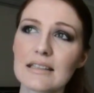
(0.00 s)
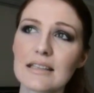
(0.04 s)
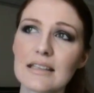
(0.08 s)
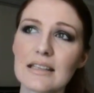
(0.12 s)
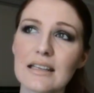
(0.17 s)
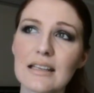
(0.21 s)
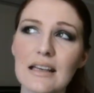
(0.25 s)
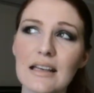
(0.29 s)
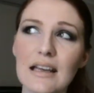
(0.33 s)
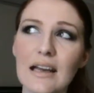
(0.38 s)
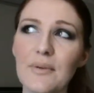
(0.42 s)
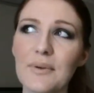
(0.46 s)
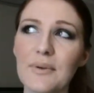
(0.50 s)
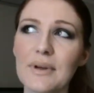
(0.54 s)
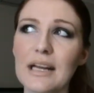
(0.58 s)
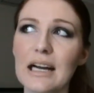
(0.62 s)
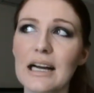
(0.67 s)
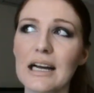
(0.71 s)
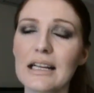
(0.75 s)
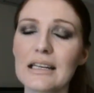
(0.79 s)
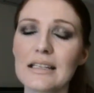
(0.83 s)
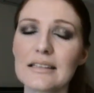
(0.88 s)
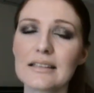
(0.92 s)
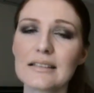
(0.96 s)
We
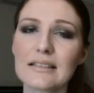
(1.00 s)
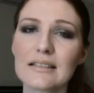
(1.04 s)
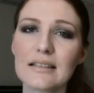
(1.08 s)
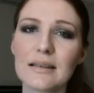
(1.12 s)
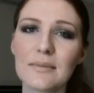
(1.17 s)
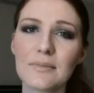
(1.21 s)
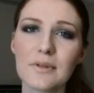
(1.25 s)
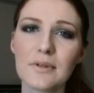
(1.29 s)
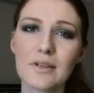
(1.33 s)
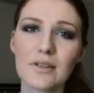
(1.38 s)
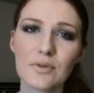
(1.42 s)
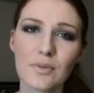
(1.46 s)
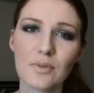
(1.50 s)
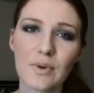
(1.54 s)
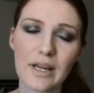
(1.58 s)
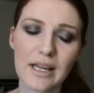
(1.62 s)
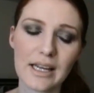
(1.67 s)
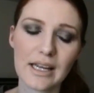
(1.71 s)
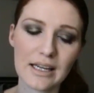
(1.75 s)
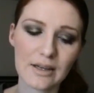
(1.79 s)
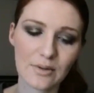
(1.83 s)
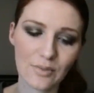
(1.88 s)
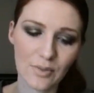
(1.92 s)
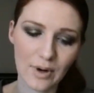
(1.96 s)
kind of skipped into a
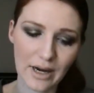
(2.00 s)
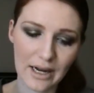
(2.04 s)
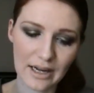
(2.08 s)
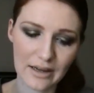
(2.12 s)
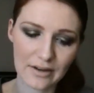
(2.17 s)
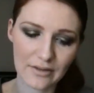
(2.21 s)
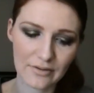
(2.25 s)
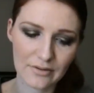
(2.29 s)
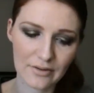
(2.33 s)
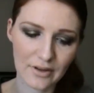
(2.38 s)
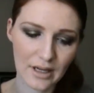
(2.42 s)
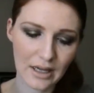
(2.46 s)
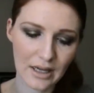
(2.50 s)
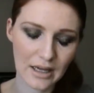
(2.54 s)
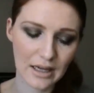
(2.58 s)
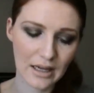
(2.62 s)
heat wave.